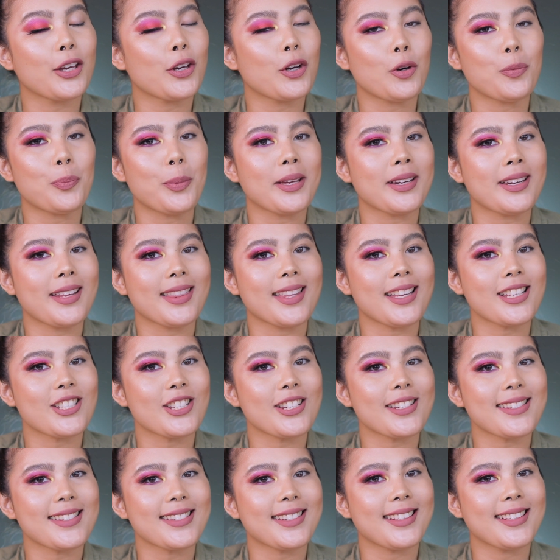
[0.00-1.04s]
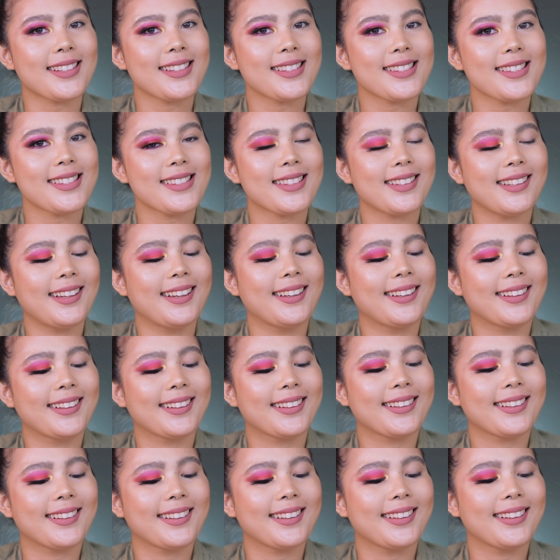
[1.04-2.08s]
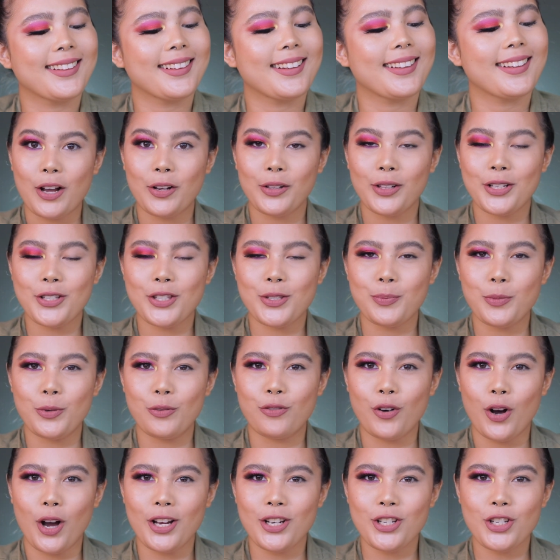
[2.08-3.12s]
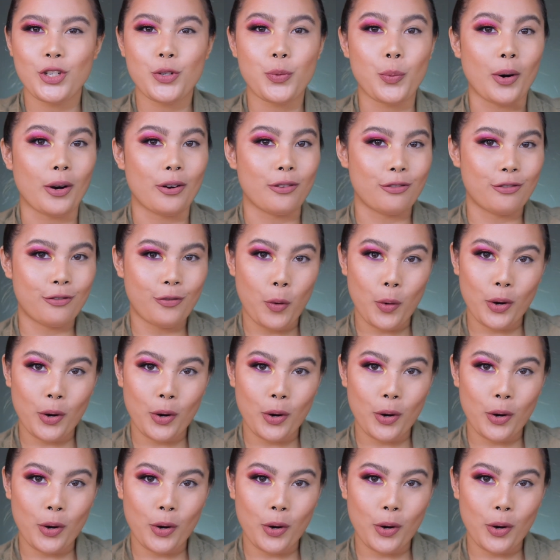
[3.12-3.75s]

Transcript: I hope I did that justice. Now let's move on to our